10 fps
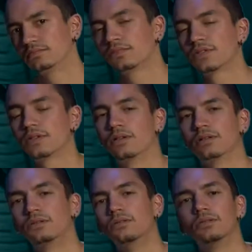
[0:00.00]

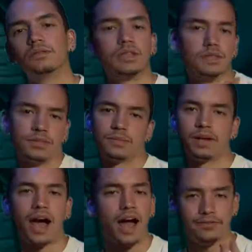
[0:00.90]
So this is somebody
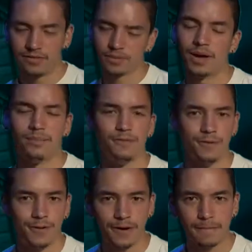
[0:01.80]
I've never met
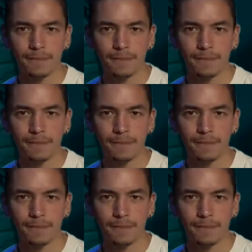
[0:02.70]
before.